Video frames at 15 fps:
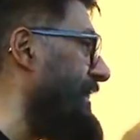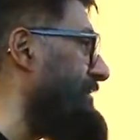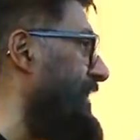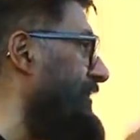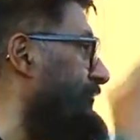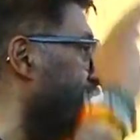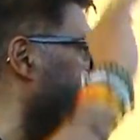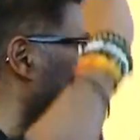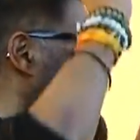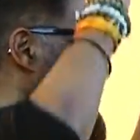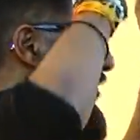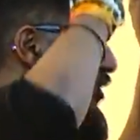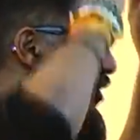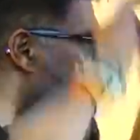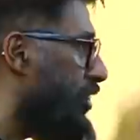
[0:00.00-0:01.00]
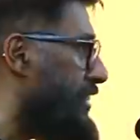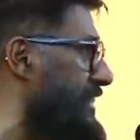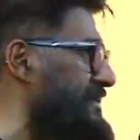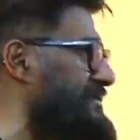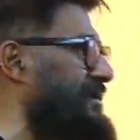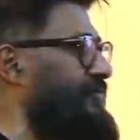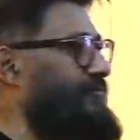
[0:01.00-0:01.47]
that we are the only
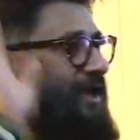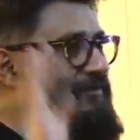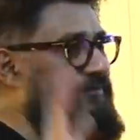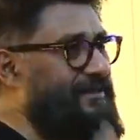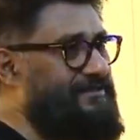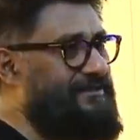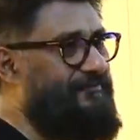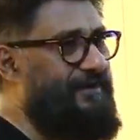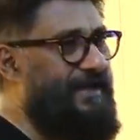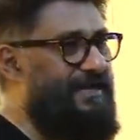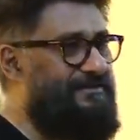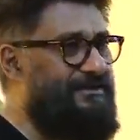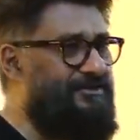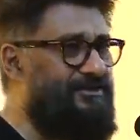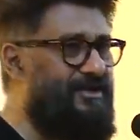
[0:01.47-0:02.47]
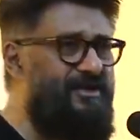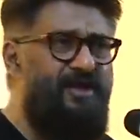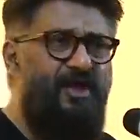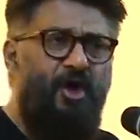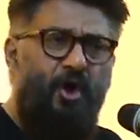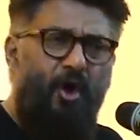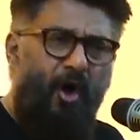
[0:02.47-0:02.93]
surviving civilization.
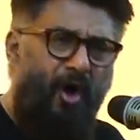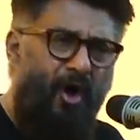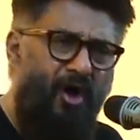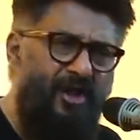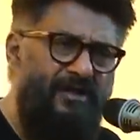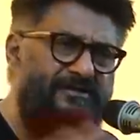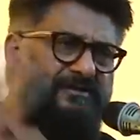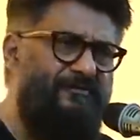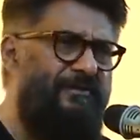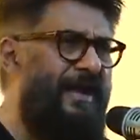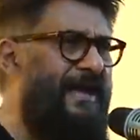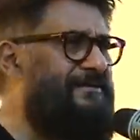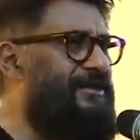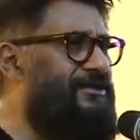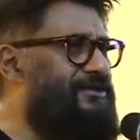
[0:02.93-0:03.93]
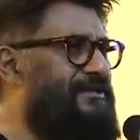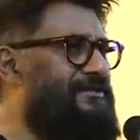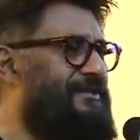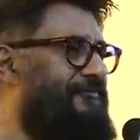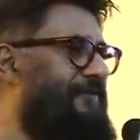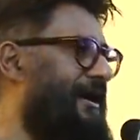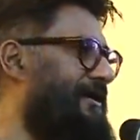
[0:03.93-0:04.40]
All civilizations
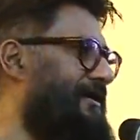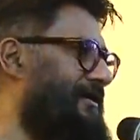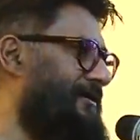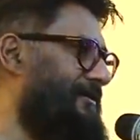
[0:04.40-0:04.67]
have ended.